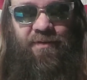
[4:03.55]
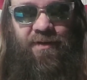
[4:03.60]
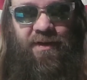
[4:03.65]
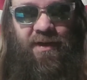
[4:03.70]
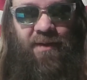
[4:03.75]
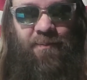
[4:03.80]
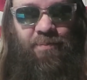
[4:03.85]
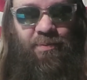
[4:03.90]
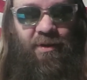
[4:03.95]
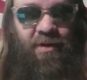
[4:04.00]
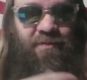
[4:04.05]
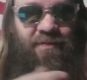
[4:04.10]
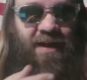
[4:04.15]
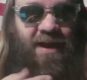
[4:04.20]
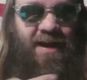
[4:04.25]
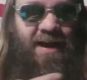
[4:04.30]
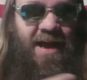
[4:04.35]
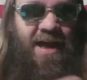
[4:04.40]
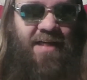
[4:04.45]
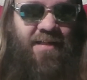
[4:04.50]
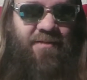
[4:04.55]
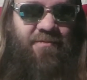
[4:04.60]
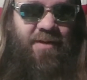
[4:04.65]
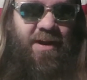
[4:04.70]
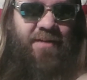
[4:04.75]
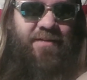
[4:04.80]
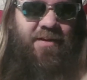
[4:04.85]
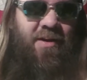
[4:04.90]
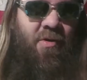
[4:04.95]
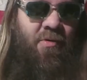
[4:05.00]
We can't prove that guy that
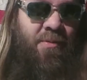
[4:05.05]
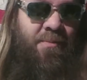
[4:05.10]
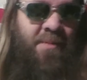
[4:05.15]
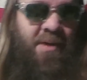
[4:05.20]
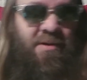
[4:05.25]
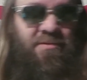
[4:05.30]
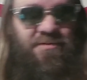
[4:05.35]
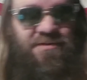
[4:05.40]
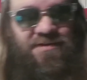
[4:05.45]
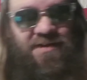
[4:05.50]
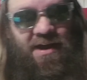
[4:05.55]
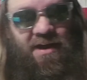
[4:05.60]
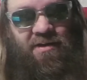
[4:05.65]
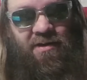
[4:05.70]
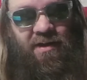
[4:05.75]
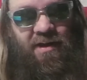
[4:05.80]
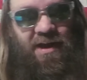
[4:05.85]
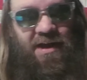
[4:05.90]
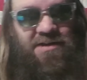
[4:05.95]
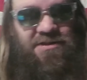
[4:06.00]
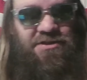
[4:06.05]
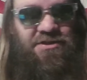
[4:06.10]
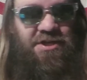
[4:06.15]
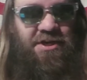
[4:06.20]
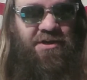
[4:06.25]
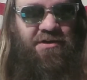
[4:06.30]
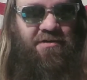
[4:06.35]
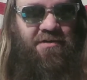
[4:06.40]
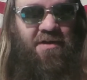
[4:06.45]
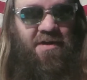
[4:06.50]
wrecked on the motorcycle last
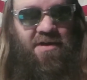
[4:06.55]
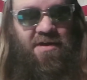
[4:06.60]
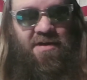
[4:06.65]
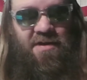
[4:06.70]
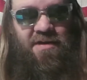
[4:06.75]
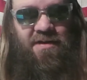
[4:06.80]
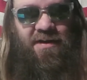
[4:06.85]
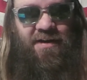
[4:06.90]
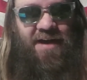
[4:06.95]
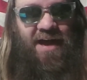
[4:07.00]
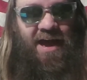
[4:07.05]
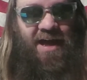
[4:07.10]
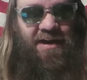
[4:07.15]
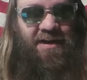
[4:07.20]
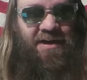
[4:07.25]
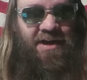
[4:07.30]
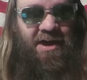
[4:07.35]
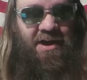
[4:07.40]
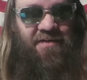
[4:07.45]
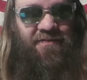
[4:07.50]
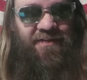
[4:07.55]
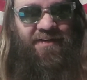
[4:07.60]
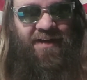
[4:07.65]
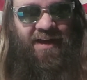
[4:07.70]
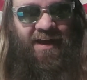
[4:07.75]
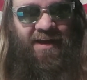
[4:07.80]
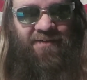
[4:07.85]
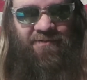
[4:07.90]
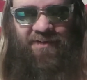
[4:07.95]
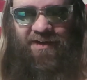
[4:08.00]
year died of COVID,
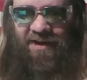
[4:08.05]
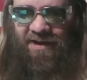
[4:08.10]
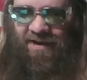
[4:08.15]
can we?